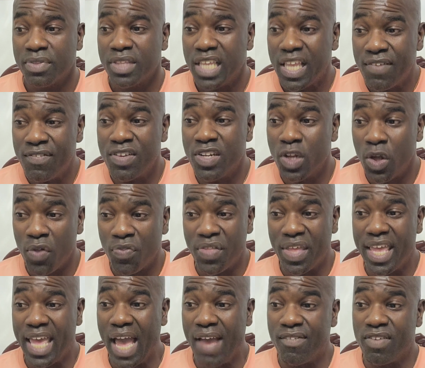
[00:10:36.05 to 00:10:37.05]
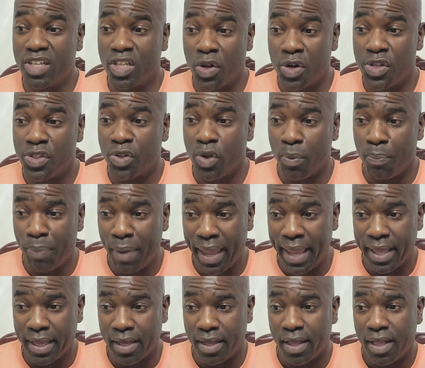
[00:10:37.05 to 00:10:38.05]
even though they have alerted their
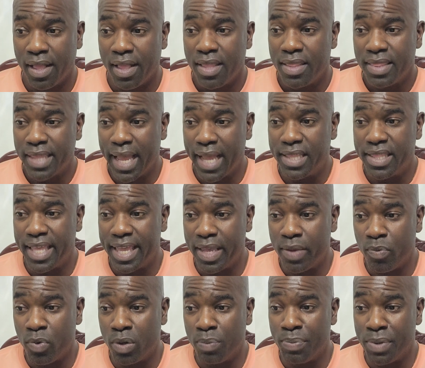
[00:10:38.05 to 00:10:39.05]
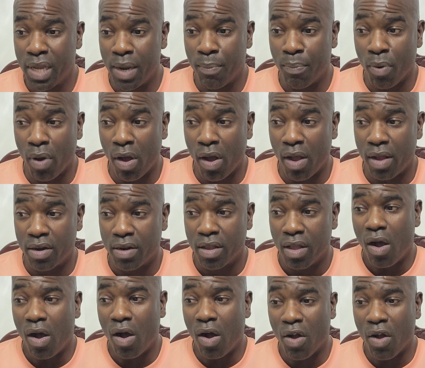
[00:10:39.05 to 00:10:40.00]
bank that they would be abroad.